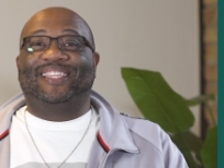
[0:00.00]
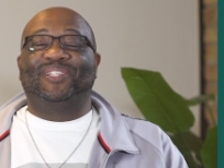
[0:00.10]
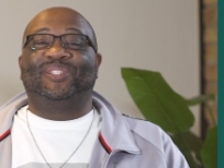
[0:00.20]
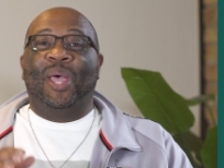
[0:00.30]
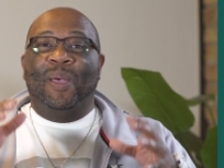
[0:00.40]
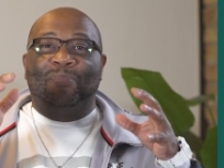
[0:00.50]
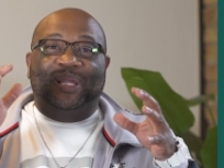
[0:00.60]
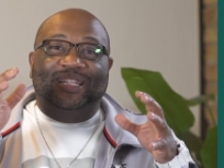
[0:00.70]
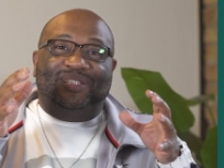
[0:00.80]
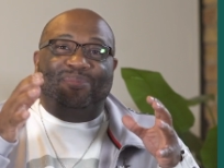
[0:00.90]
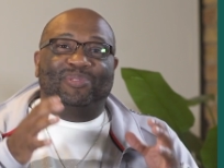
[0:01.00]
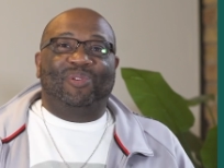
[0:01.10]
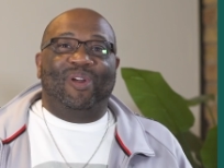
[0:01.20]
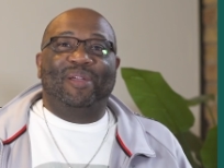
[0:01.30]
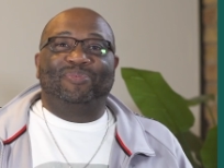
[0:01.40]
this, please
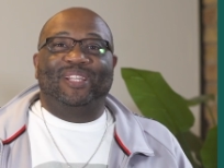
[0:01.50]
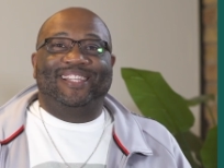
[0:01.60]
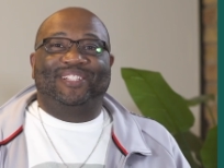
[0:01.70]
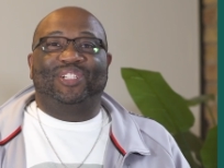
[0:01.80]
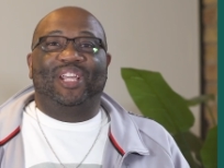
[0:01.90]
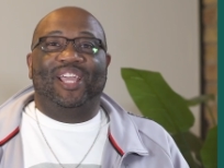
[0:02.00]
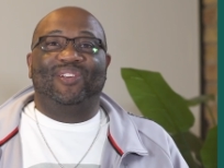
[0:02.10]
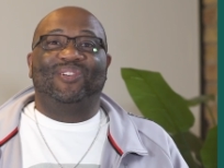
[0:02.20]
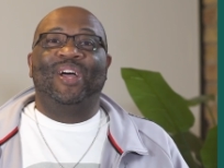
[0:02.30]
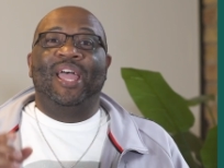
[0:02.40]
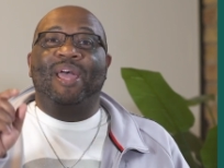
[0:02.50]
subscribe to this channel